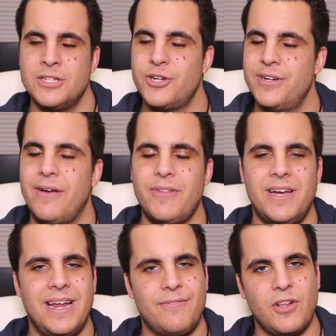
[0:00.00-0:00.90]
So you're definitely
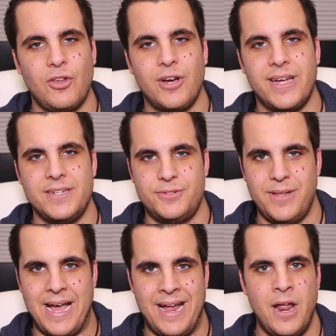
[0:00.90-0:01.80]
going to have to look into
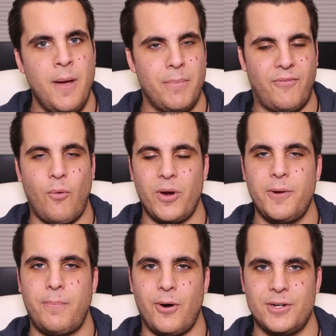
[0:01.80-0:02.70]
that before you
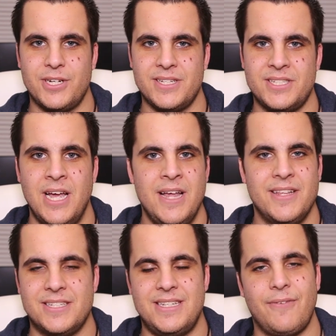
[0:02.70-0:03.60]
purchase.
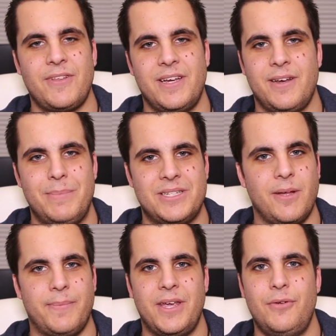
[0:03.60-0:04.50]
This is definitely going to be
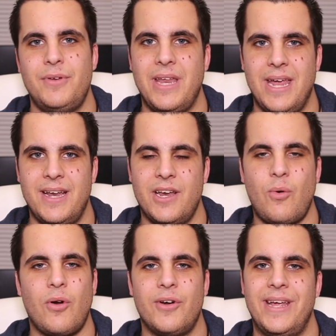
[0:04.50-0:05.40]
something you need in
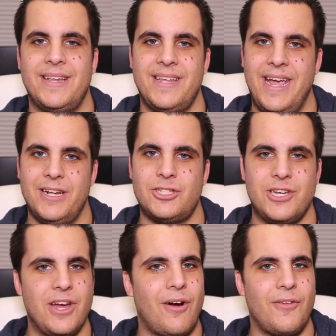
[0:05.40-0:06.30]
order to get the
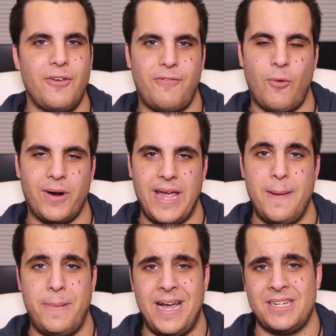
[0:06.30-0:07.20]
HDR and the
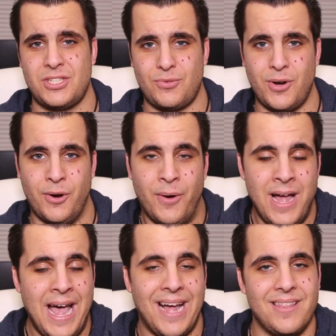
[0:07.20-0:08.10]
4K pass through.
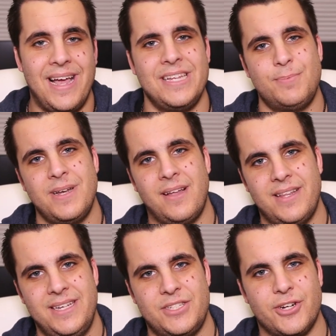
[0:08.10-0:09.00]
And last but not
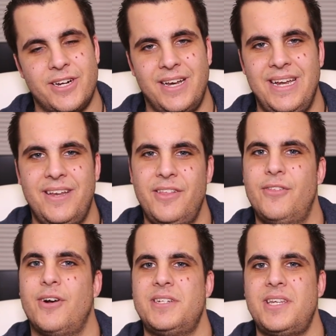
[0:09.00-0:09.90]
least, you're going to need
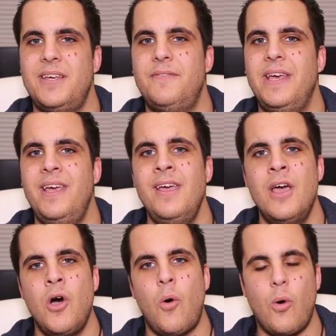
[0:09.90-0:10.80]
either a TV
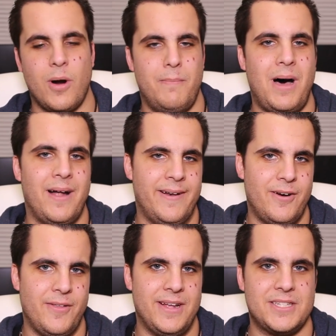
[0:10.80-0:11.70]
or a
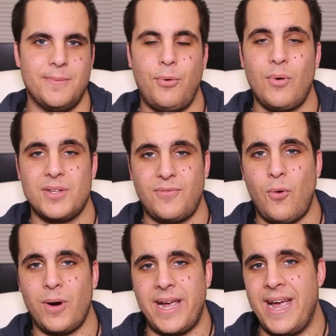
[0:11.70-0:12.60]
monitor that supports
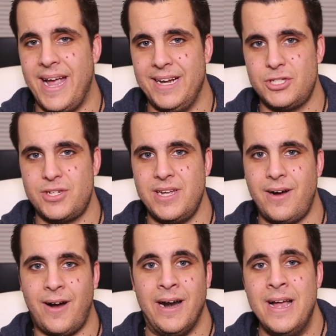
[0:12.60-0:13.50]
4K
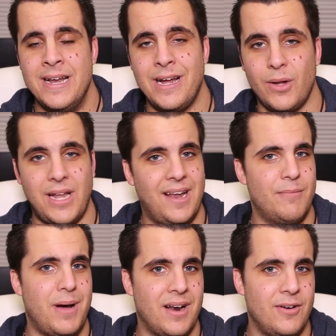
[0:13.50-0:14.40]
HDR. Now, a lot of
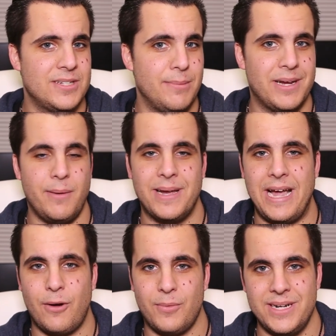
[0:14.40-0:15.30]
monitors have been coming
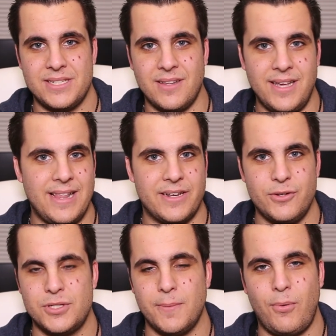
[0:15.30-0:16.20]
out recently that
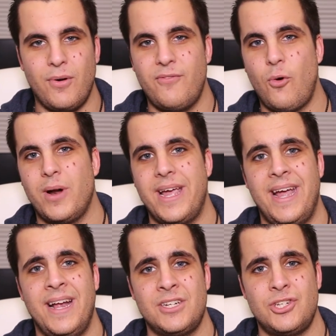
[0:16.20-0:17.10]
do support
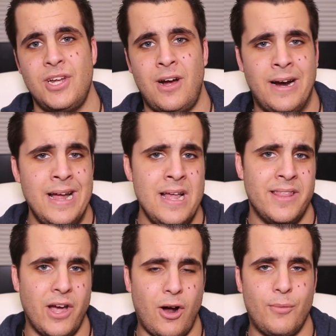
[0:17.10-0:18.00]
4K HDR.
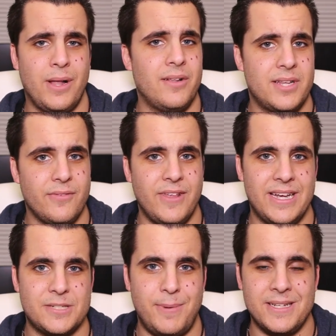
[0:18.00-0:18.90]
They are relatively
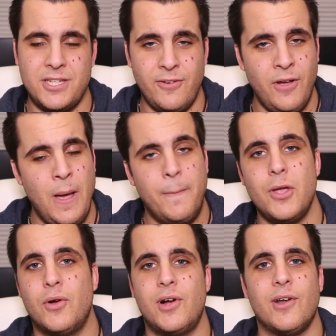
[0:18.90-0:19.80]
expensive, but
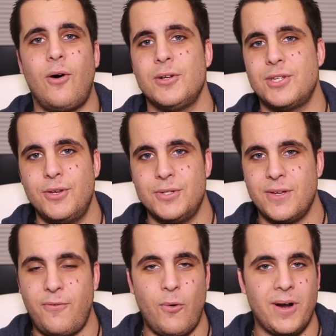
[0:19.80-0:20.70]
you could also use
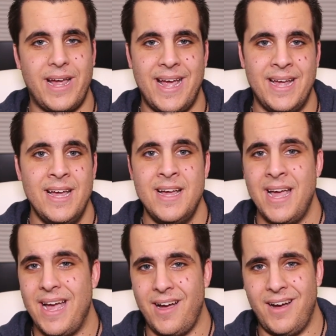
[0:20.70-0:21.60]
a 4K
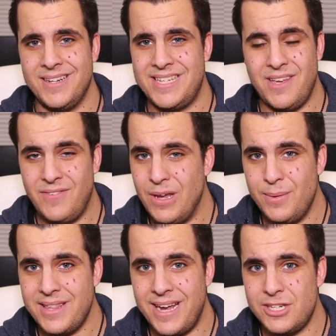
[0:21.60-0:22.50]
uh, TV
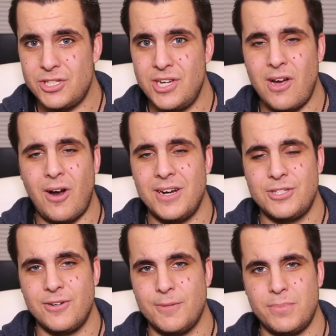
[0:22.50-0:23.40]
with HDR as
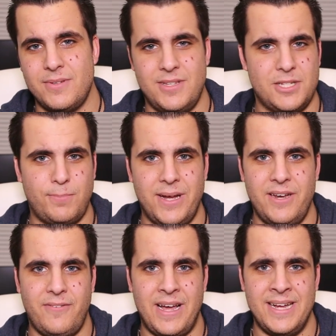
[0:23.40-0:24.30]
your display
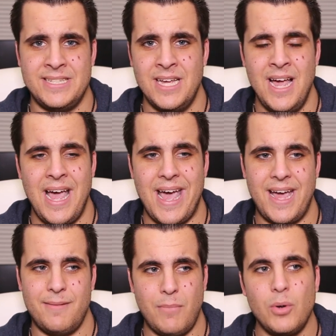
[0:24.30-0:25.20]
device.
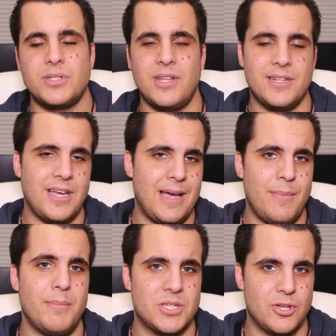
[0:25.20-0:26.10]
And most of the time,
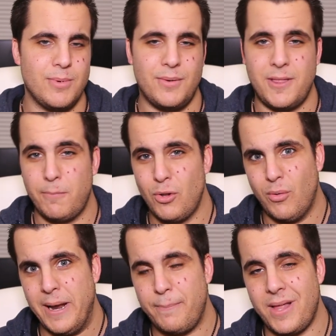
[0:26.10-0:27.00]
I'm assuming with a Blu
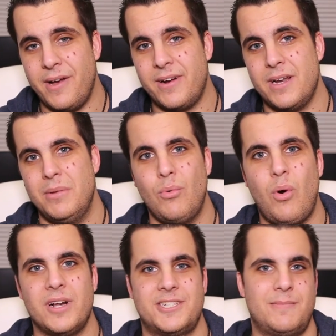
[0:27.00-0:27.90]
ray player, you're going to be
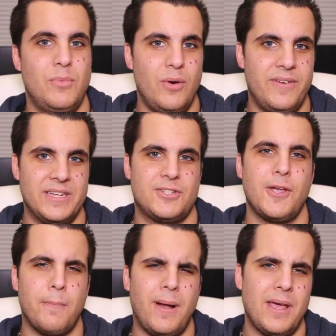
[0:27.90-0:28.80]
watching movies, so
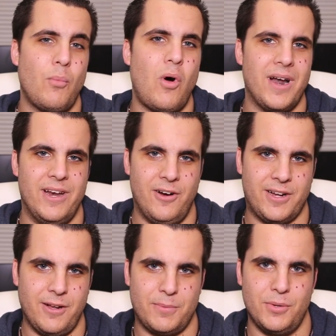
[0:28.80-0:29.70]
you probably want it
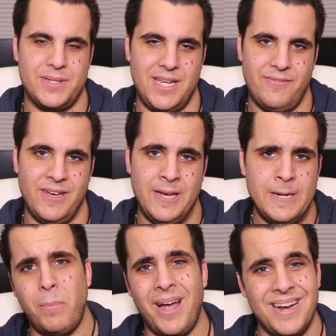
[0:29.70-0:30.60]
hooked up to a TV.
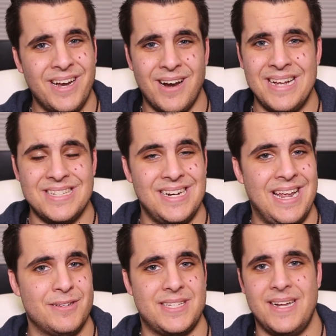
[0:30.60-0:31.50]
Pioneer hasn't
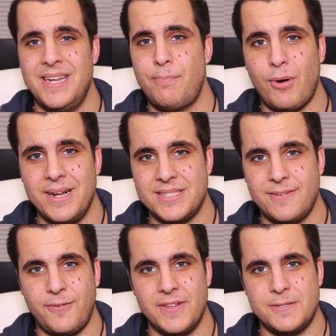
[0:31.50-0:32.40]
announced any pricing
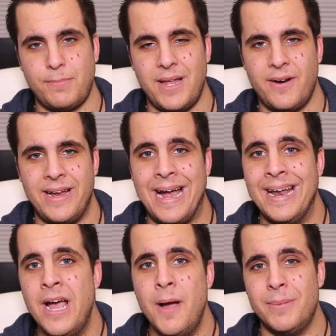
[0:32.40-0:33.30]
for this player yet,
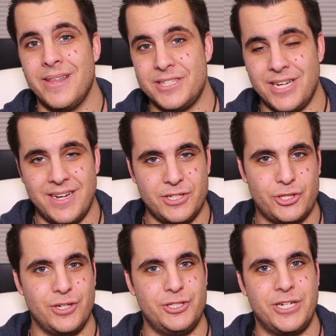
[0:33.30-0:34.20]
but they said it
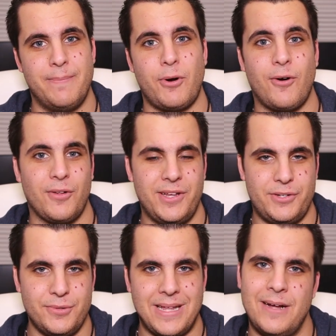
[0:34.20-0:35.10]
should ship early
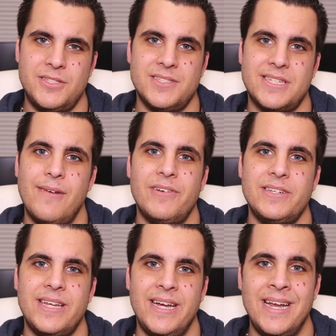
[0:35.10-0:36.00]

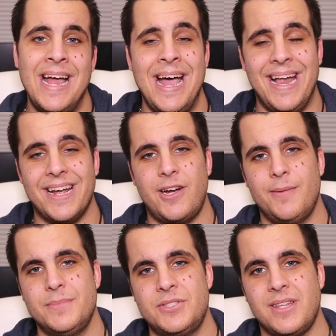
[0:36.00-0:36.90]
2017 and it
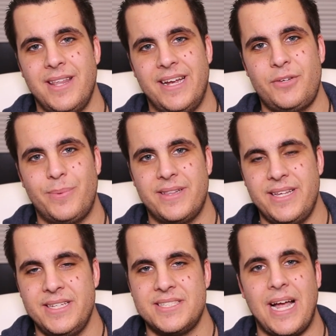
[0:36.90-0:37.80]
comes linked with
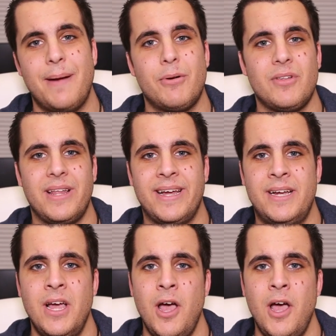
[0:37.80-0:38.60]
the CyberLink.